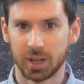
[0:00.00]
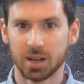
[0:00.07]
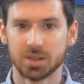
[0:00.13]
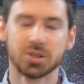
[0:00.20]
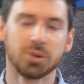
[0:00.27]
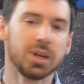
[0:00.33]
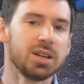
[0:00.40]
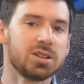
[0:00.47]

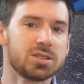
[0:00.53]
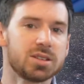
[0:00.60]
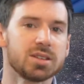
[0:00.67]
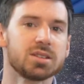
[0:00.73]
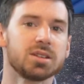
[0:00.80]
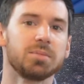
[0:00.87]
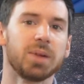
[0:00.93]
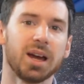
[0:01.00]
So each
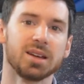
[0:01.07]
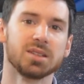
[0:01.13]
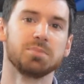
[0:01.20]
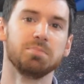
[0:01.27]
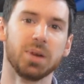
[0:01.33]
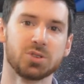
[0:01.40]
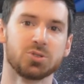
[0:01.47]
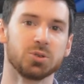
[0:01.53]
system has
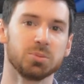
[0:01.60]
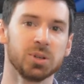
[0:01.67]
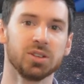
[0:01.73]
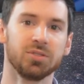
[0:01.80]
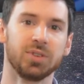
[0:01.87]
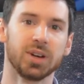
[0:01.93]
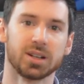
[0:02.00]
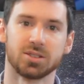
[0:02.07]
measurable
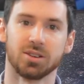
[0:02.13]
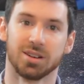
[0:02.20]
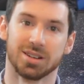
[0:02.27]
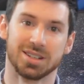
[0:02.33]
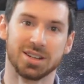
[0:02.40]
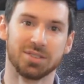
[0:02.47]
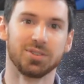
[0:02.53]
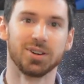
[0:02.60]
effects on
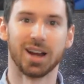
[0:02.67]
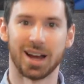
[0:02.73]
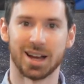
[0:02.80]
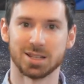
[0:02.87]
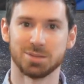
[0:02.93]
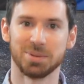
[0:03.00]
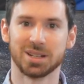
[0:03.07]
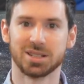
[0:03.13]
different
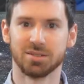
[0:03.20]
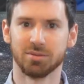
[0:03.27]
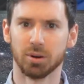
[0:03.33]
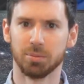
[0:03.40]
aspects of our